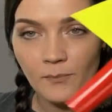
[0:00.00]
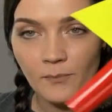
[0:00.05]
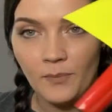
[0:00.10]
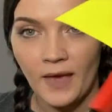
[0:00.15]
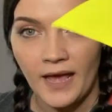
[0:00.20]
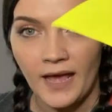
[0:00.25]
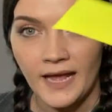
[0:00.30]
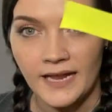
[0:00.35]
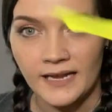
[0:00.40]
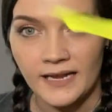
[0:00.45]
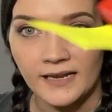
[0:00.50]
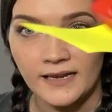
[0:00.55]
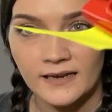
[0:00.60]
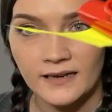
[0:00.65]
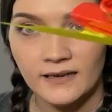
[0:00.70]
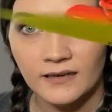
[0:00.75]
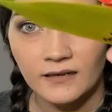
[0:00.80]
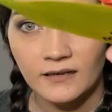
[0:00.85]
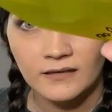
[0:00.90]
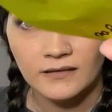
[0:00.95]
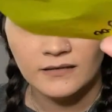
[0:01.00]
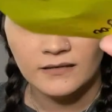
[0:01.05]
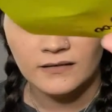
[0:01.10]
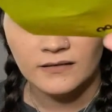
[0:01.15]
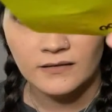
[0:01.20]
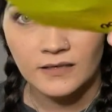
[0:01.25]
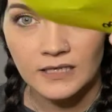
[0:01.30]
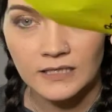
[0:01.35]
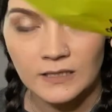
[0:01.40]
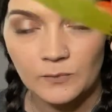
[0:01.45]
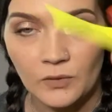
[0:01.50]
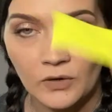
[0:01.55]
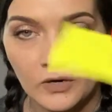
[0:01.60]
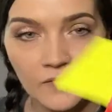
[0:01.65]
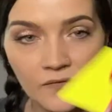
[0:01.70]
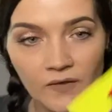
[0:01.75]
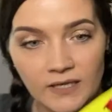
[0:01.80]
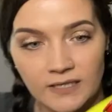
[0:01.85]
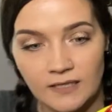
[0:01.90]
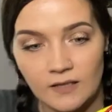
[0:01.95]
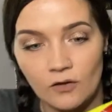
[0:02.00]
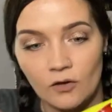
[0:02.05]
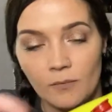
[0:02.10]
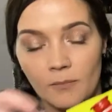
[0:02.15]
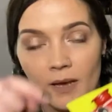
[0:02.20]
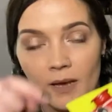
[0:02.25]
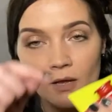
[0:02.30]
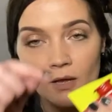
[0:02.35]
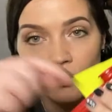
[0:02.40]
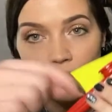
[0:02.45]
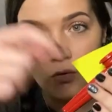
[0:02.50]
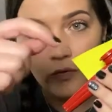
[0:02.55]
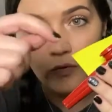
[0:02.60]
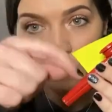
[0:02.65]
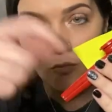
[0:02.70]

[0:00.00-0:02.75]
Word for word: paint. It's perfect, and they're metal.